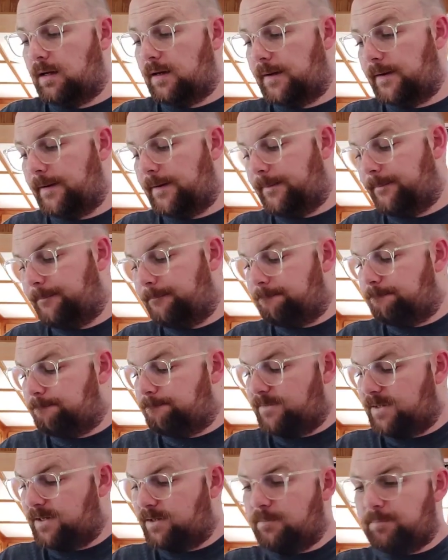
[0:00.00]

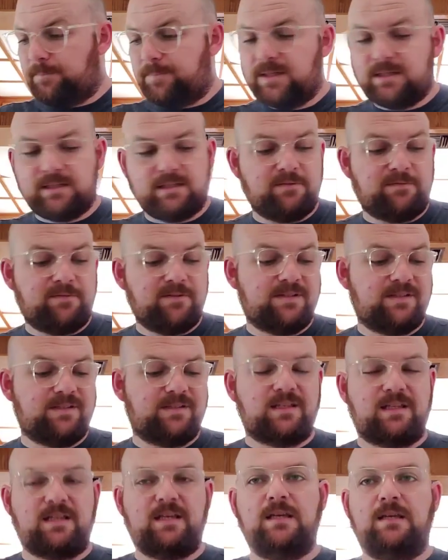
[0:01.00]
The other big difference
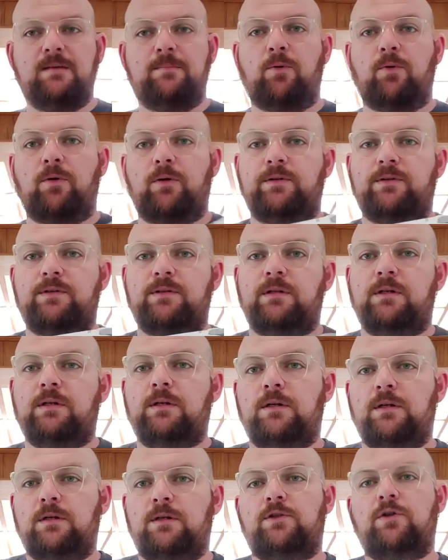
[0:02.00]
is the keyboards.
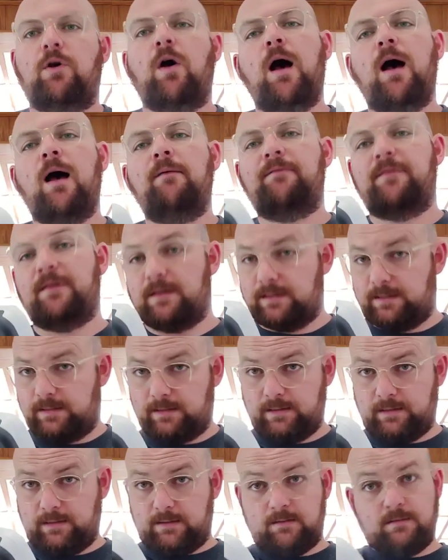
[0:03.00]
So
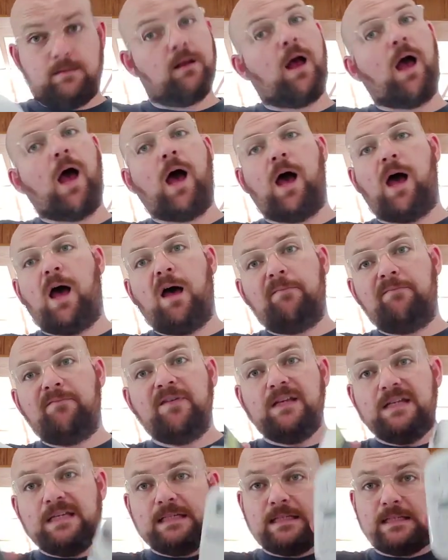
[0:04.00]
obviously,
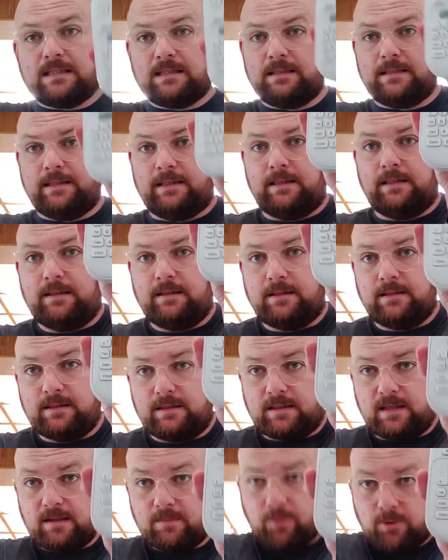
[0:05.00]

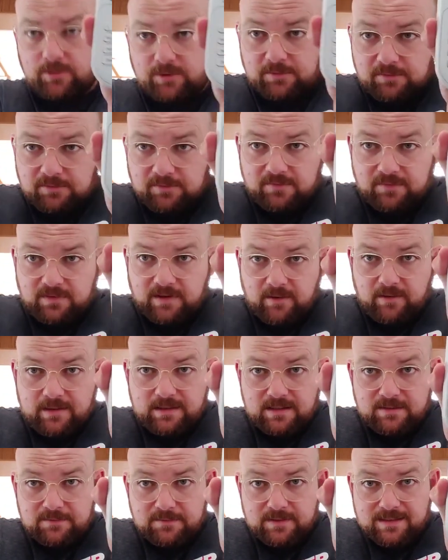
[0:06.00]
these keyboards are very
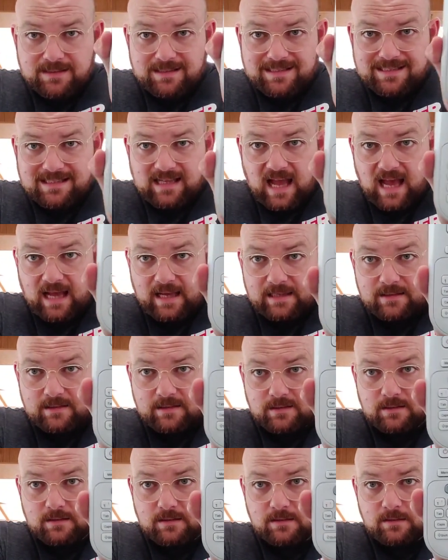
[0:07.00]
different in
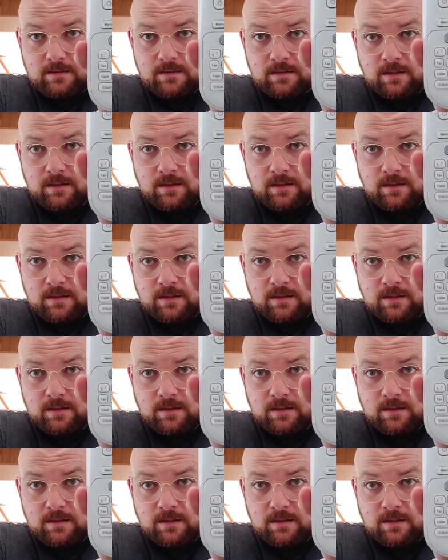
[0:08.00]
size.